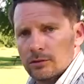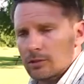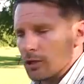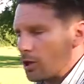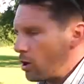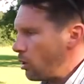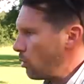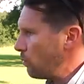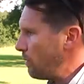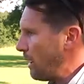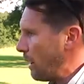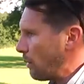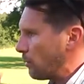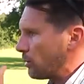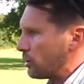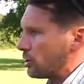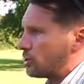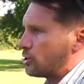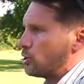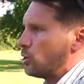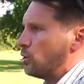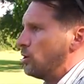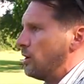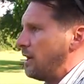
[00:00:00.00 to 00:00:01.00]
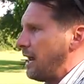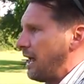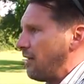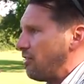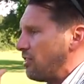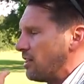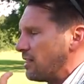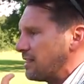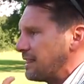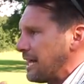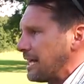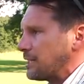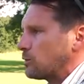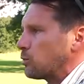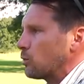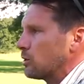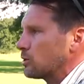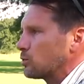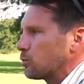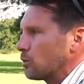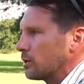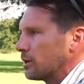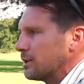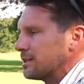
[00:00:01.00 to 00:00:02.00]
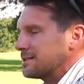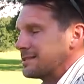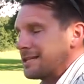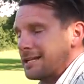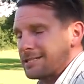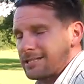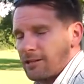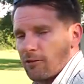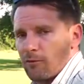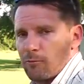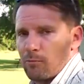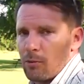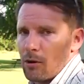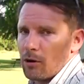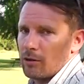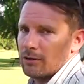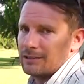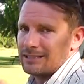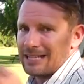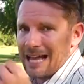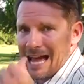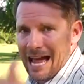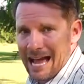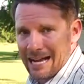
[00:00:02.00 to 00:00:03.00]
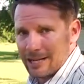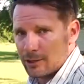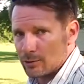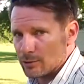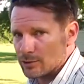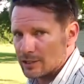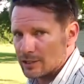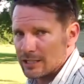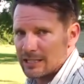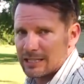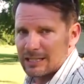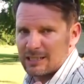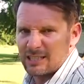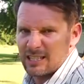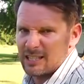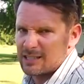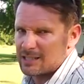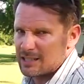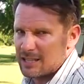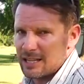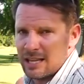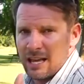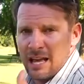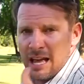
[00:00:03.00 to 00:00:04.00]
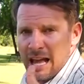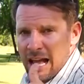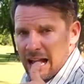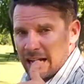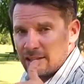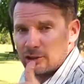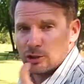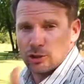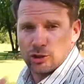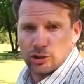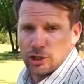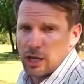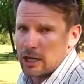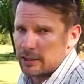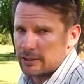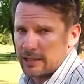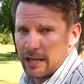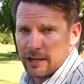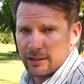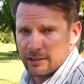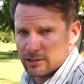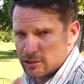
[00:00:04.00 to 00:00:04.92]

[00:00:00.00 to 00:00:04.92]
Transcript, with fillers: So now we're gonna shoot it, and I think that's where it's really gonna set itself apart, is accuracy, consistency, and your shot count.